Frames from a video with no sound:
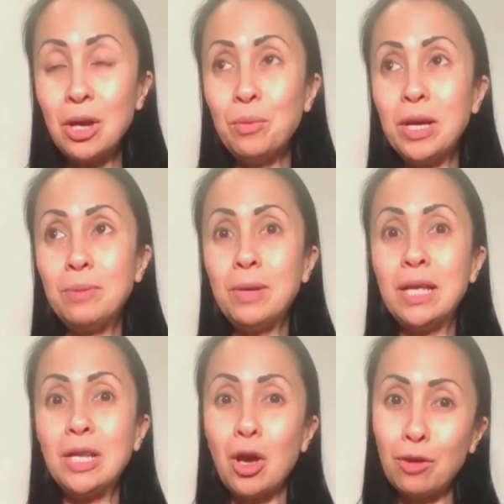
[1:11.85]
We'd
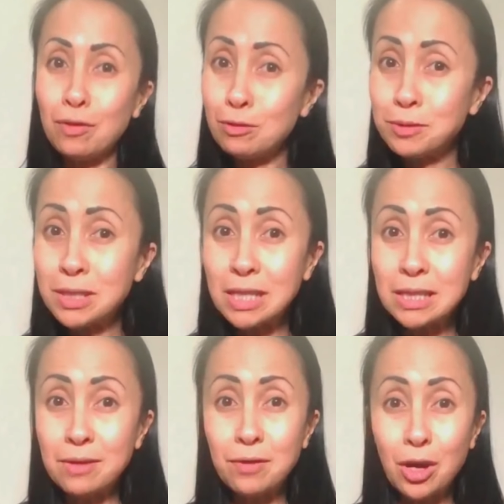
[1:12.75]
been over
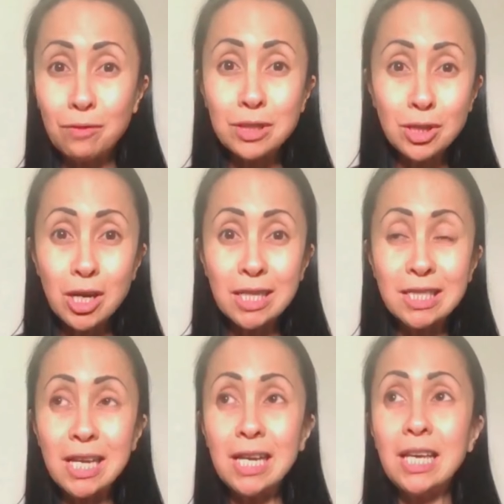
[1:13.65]
obsessive over
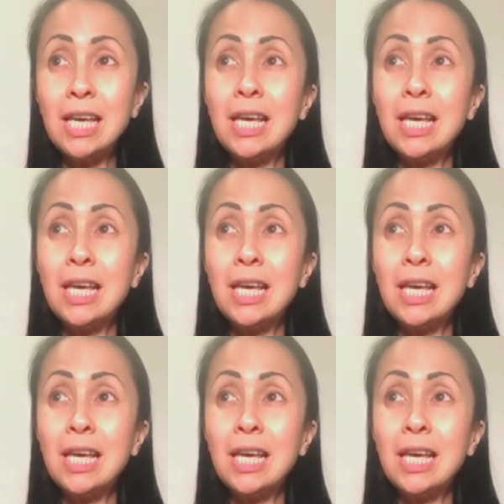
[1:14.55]
dieting.